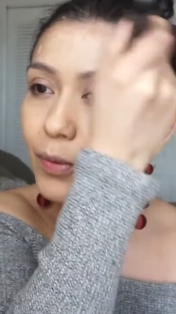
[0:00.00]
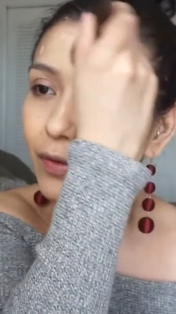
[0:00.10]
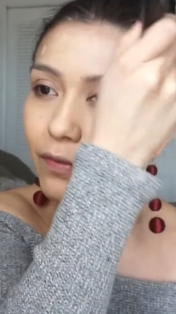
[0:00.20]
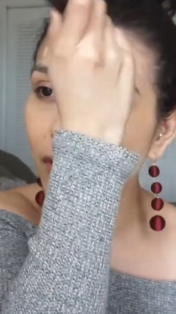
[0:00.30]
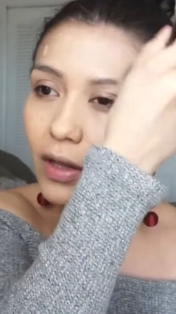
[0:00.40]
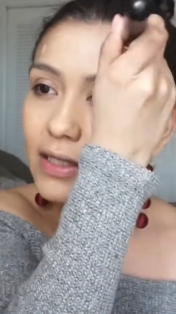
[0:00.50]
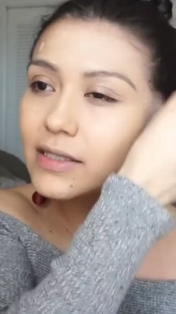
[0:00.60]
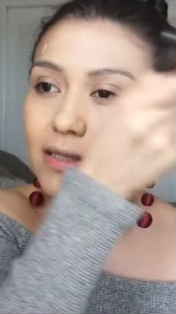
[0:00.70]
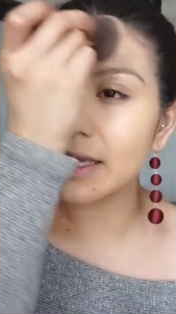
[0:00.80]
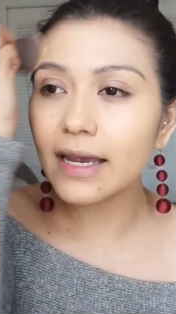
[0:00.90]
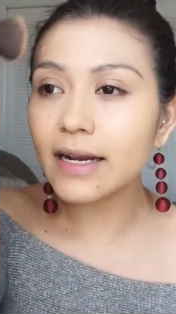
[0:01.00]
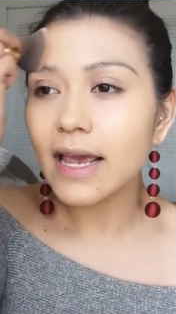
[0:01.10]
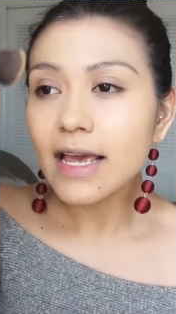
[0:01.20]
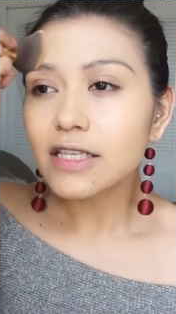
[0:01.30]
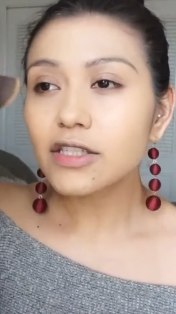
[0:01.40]
flawless skin,
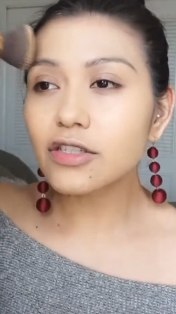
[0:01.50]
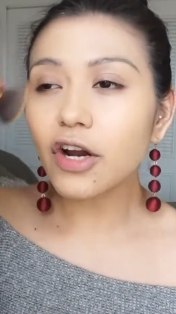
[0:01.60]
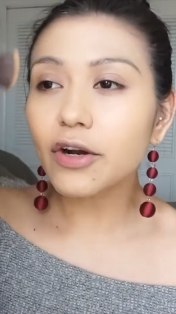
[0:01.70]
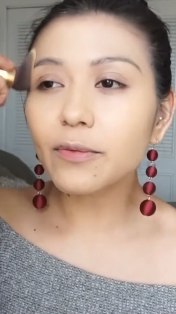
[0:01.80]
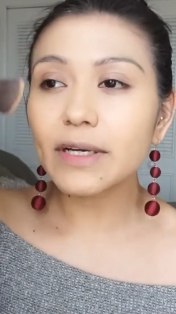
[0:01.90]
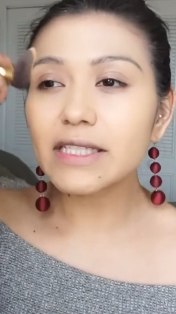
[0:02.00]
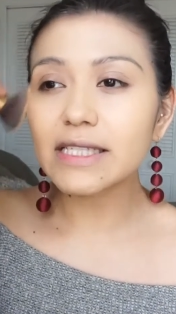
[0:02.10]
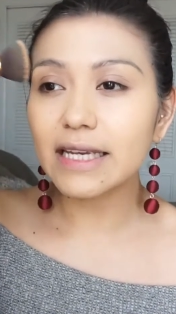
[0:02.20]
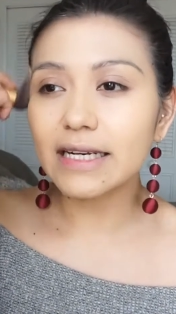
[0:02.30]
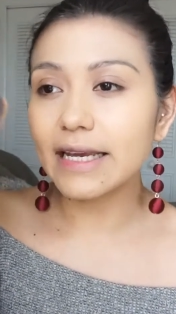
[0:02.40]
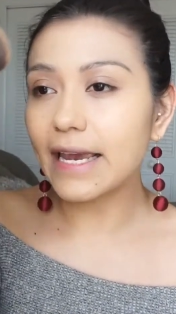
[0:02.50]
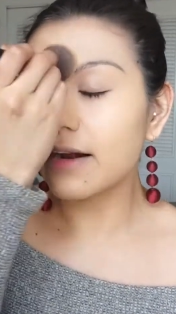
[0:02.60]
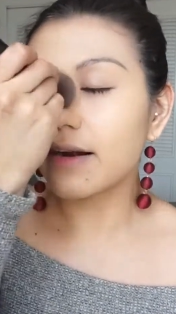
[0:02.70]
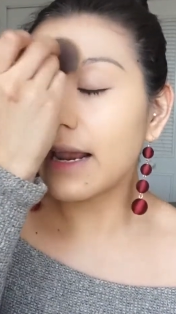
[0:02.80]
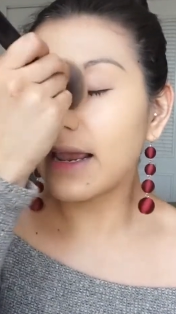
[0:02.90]
start with
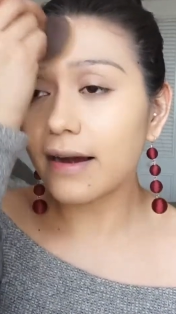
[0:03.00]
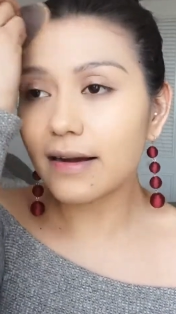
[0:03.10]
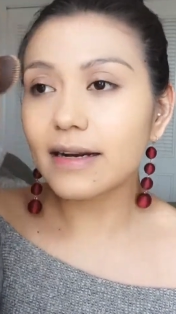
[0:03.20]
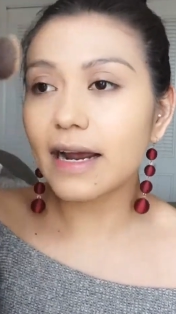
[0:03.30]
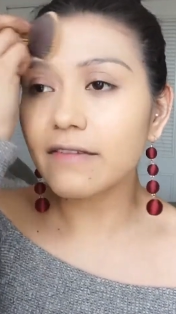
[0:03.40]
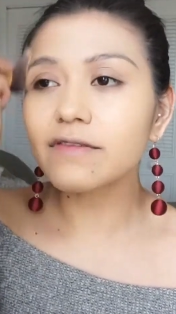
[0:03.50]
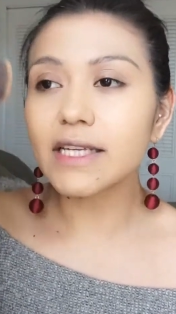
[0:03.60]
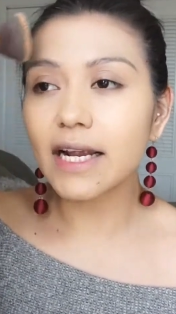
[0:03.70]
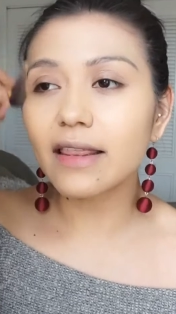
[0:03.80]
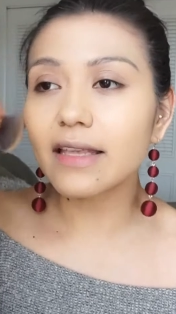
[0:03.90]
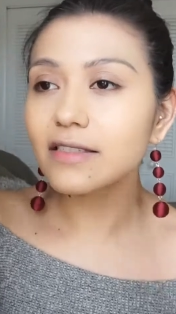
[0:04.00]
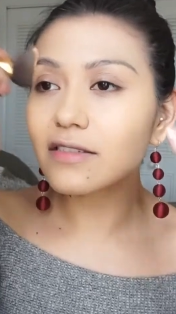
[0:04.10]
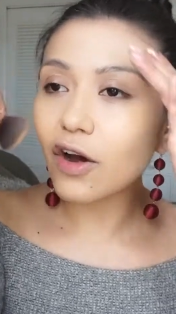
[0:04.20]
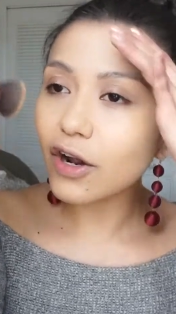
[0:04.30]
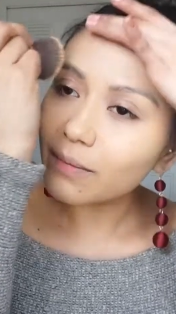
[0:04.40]
skincare. And I've said
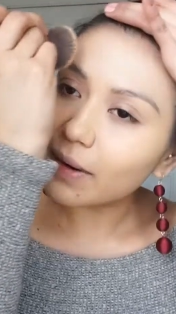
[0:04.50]
this on